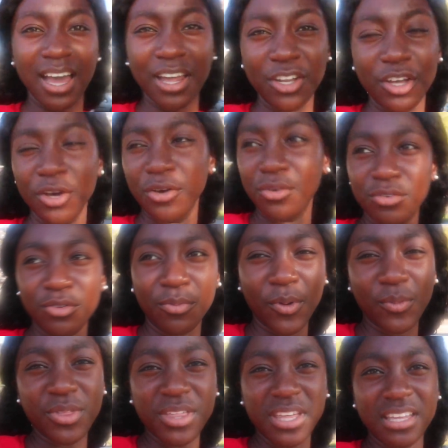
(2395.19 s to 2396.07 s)
I know you're
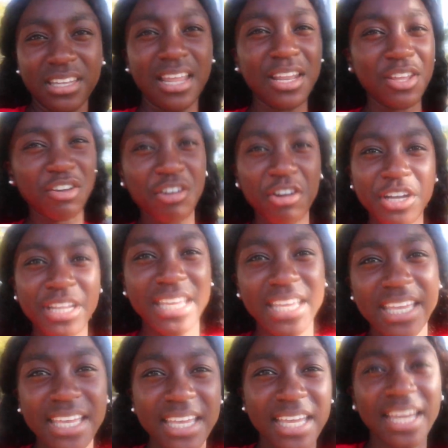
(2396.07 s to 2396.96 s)
probably thinking, Nana, you're already
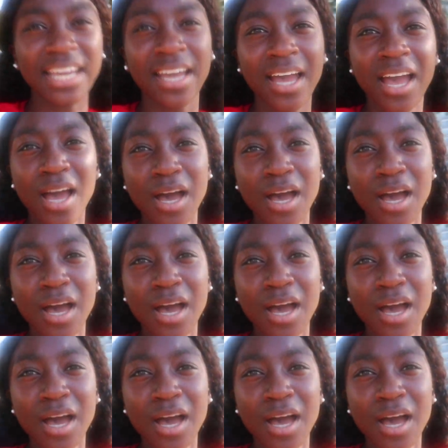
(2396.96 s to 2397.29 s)
eating.